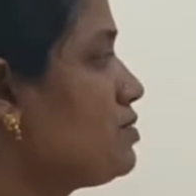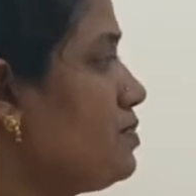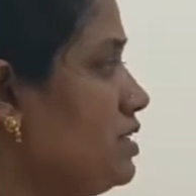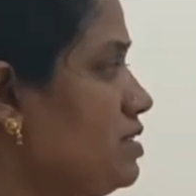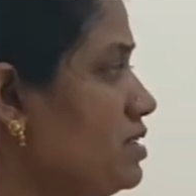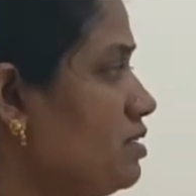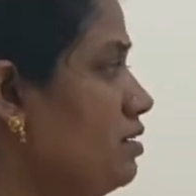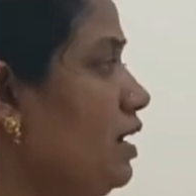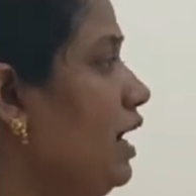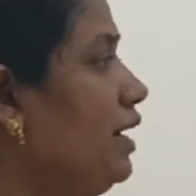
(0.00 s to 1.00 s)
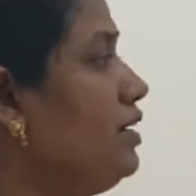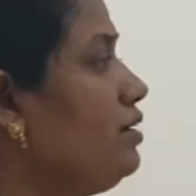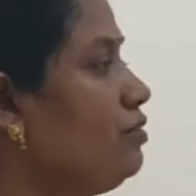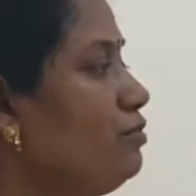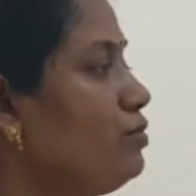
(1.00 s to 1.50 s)
means adding
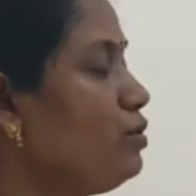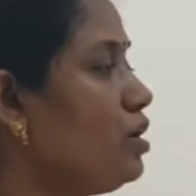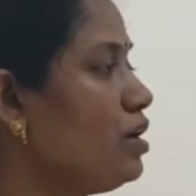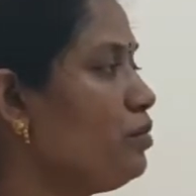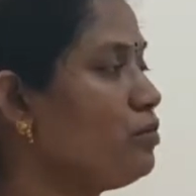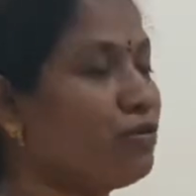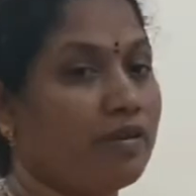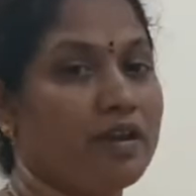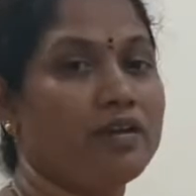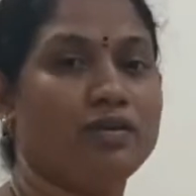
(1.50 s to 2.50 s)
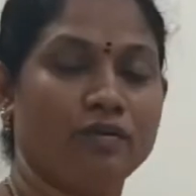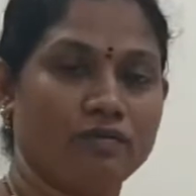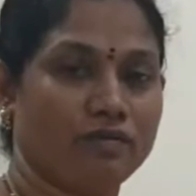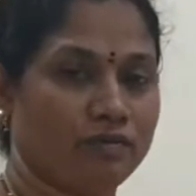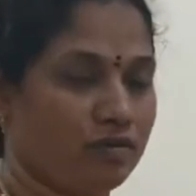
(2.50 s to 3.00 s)
of two or more than
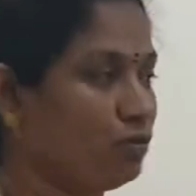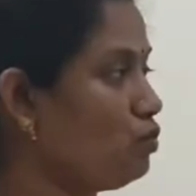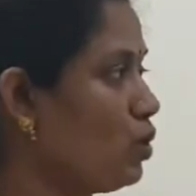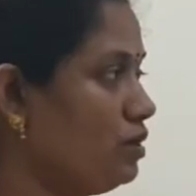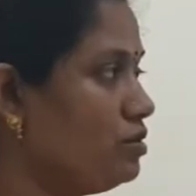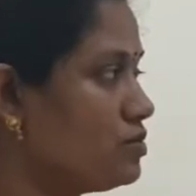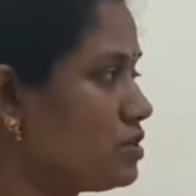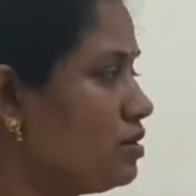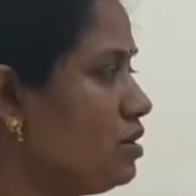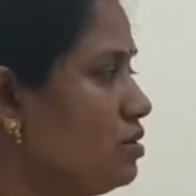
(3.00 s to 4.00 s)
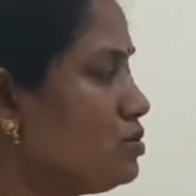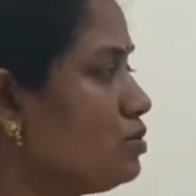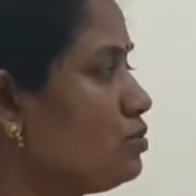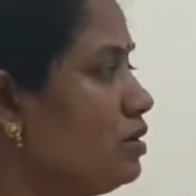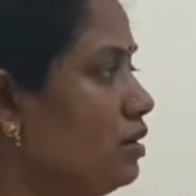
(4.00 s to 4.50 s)
two volumes.
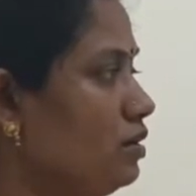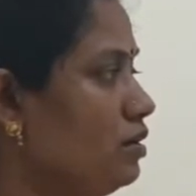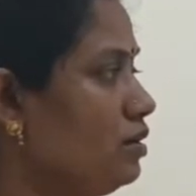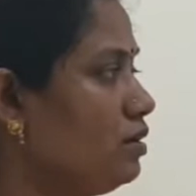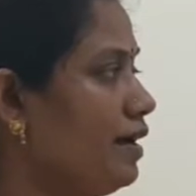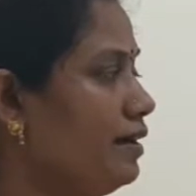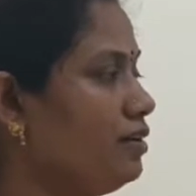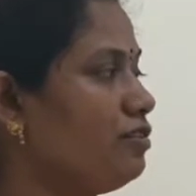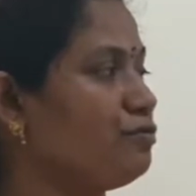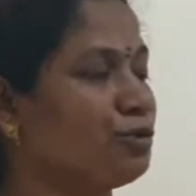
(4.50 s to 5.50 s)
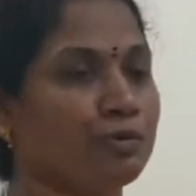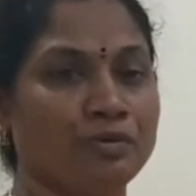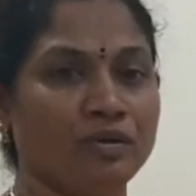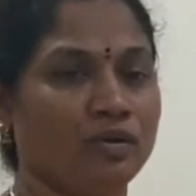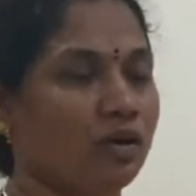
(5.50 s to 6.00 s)
So adding of
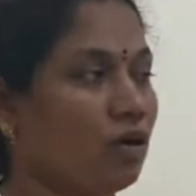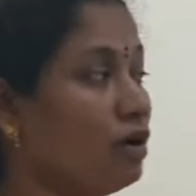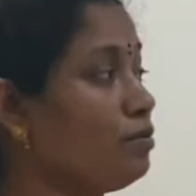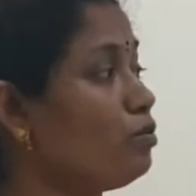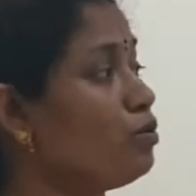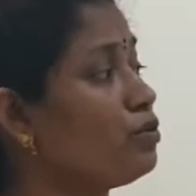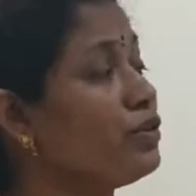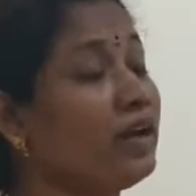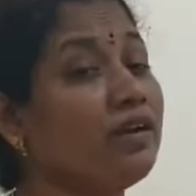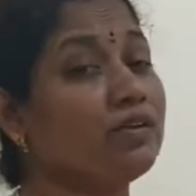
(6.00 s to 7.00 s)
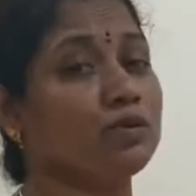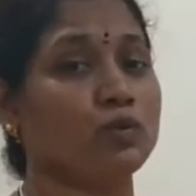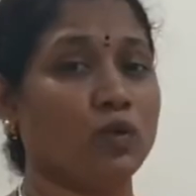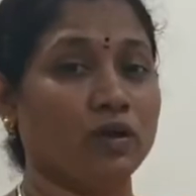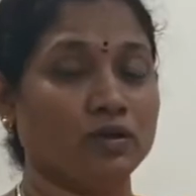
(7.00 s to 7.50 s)
two or more than two
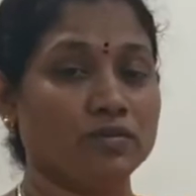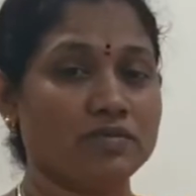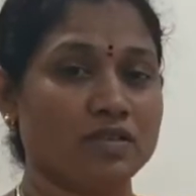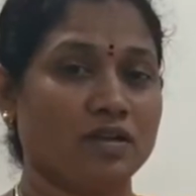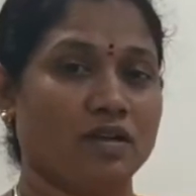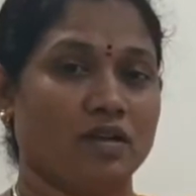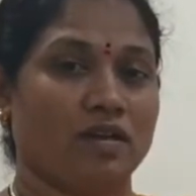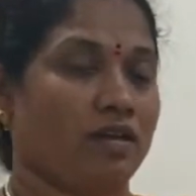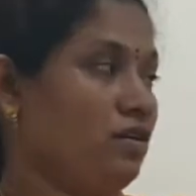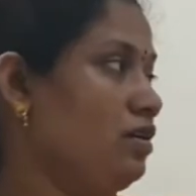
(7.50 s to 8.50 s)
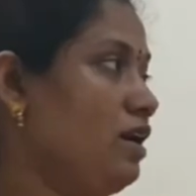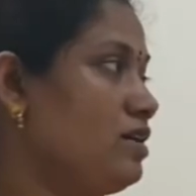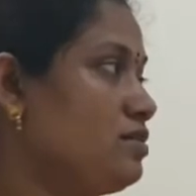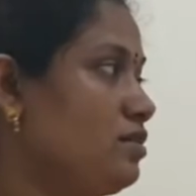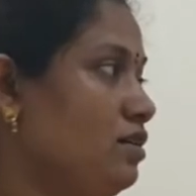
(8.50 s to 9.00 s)
volumes,
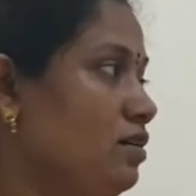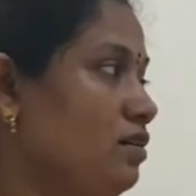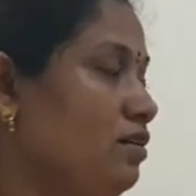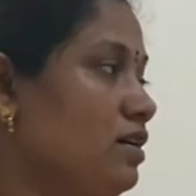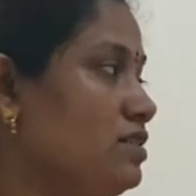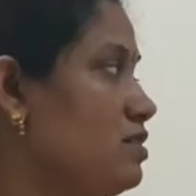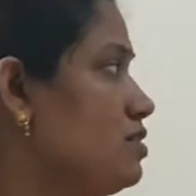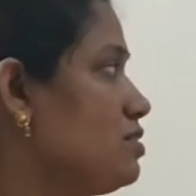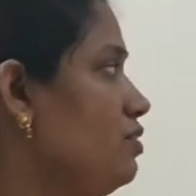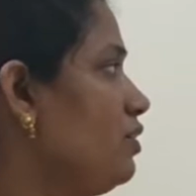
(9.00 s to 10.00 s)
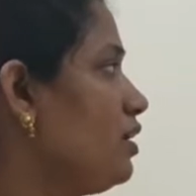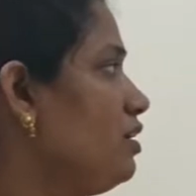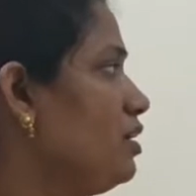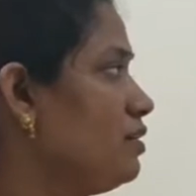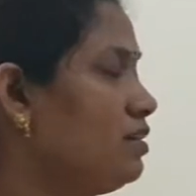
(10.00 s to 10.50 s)
as a result we can
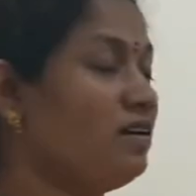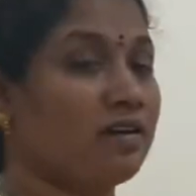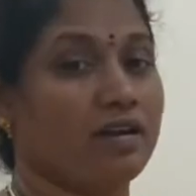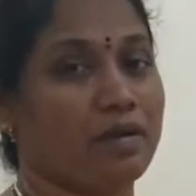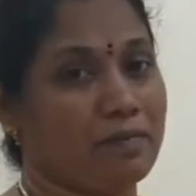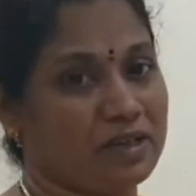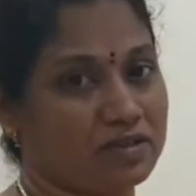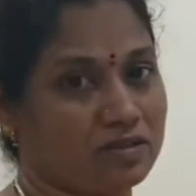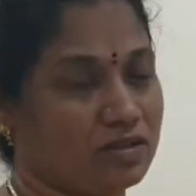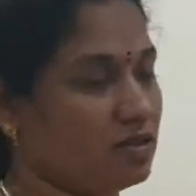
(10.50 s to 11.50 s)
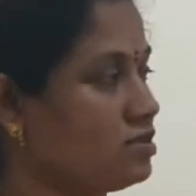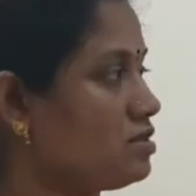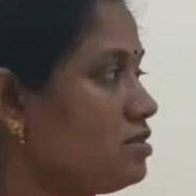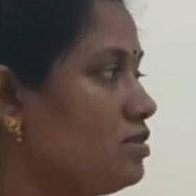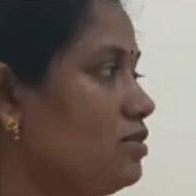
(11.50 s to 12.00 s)
get the capacities.